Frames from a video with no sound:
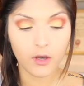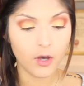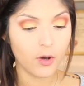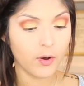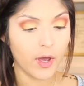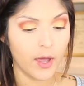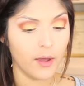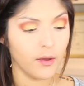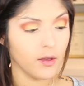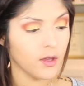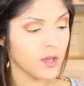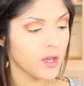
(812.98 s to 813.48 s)

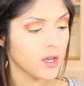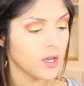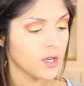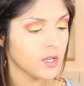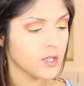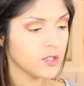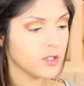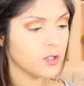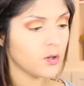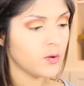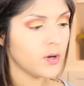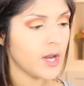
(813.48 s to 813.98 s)
Okay,
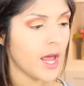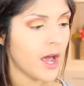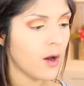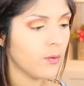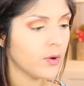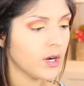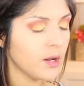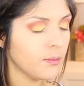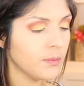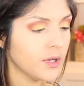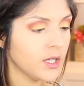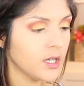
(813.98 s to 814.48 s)
so now
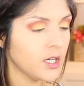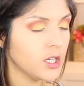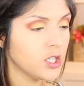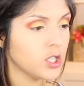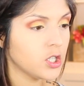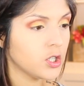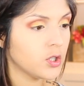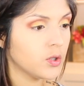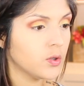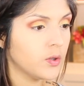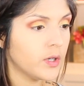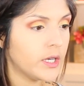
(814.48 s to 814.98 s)
what I'm gonna
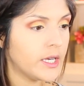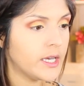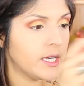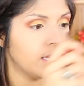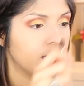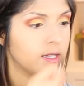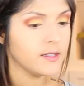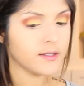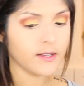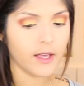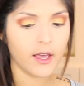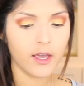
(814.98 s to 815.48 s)
do
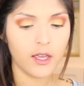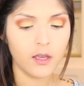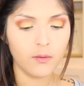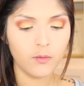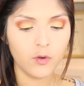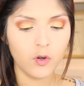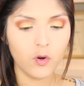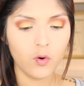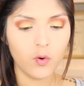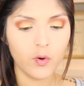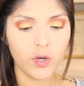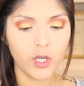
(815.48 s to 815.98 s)
is I
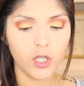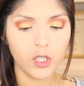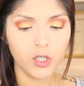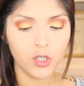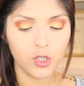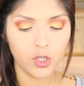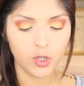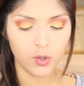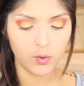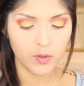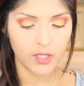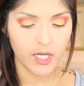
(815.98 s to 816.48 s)
am going
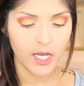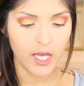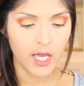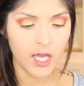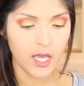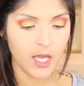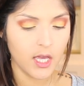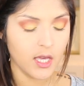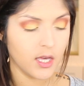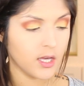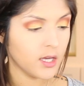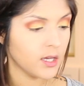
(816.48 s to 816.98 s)
to
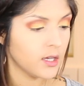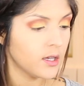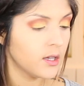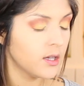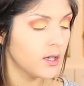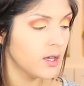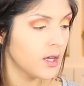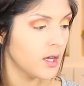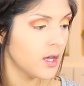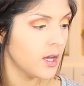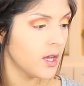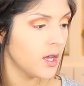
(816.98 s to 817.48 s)
take
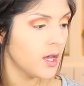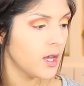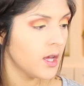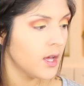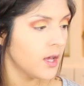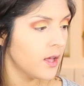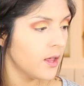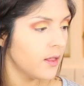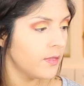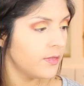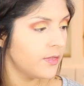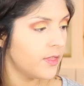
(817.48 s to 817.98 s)

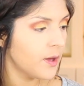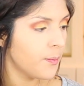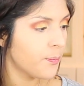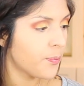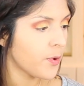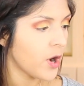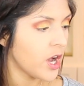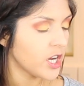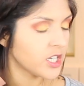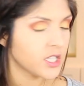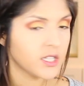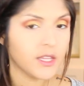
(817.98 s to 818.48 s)
the
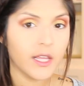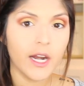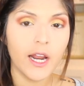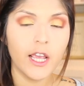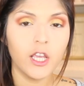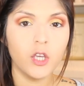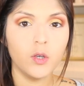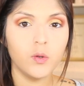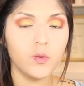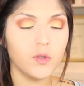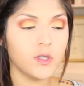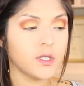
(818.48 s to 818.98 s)
brush that I
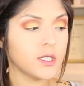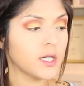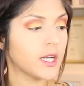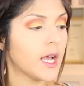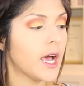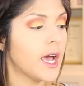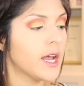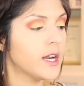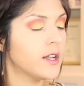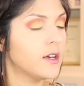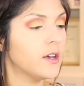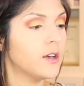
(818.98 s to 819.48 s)
used to
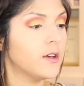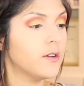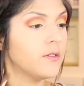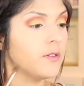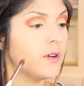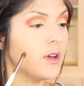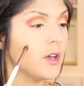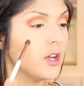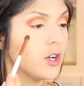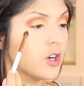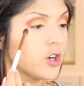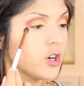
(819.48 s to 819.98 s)
kind of
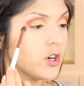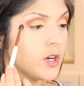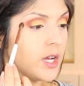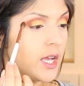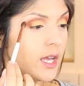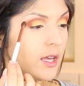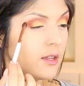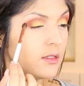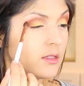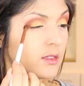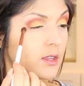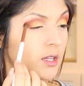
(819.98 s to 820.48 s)

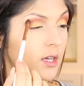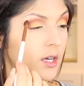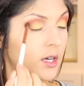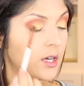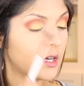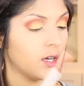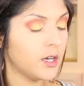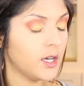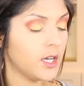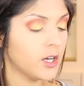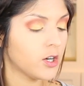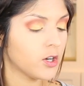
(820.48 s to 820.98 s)
create
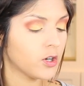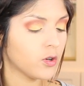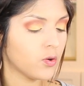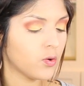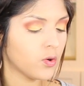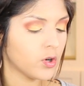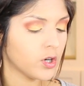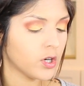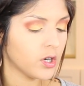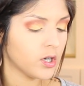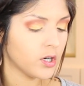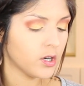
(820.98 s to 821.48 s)
the inner
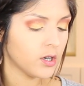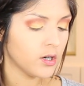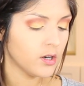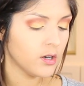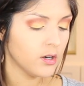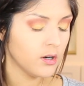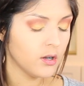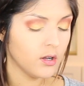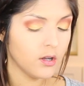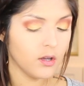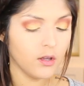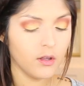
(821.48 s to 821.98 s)
corner,
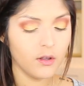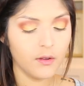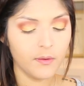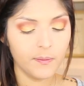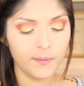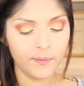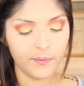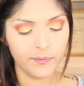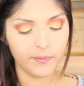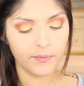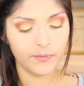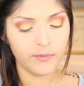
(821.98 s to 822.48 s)

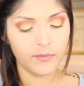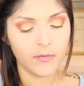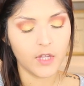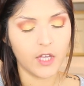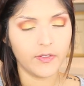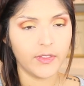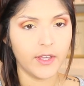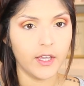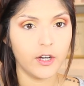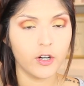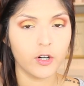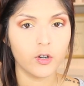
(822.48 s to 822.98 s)

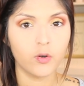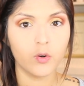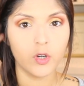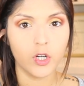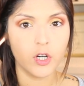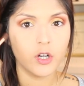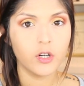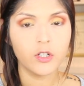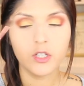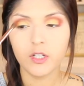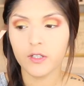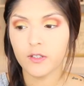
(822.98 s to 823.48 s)
not the inner
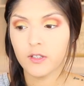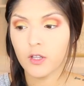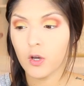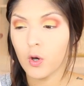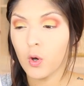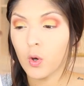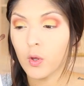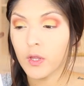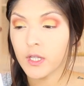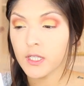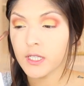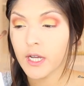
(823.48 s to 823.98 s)
corner, just the
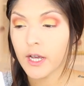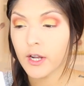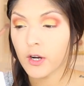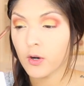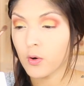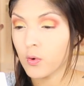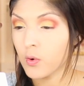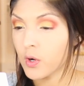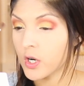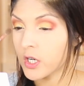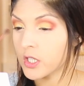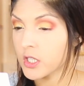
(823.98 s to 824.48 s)
whole
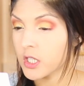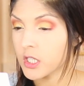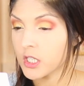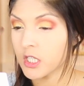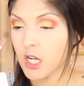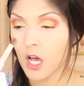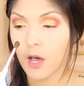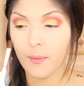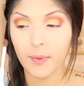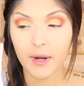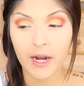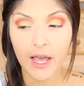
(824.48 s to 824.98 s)
entire orange on
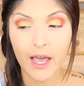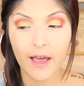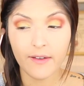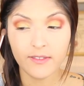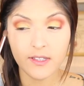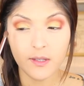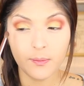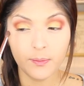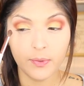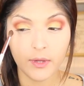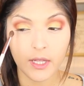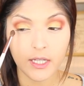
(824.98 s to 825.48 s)
top, and I
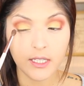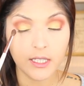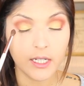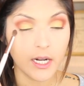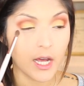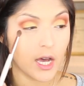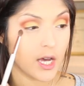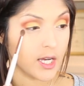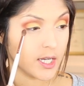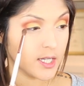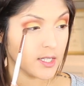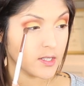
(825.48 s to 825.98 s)
have to blend
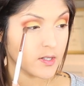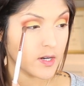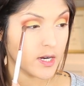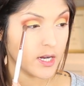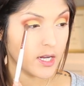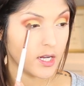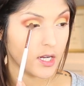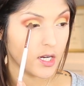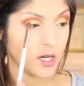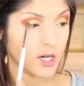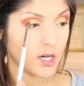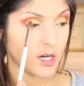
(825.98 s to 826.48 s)
it out because
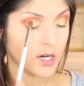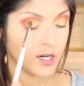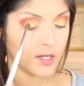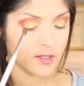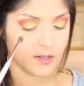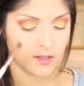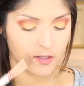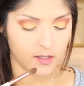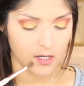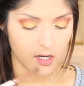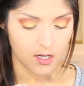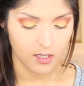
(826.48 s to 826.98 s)
right here
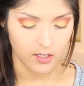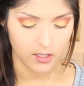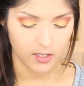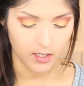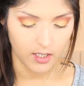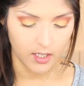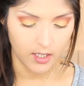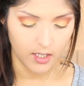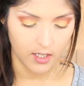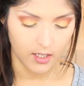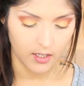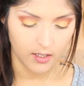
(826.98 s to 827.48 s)
it's not
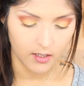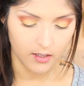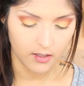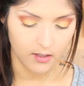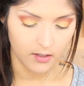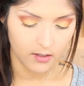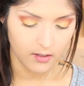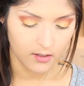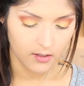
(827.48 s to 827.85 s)
looking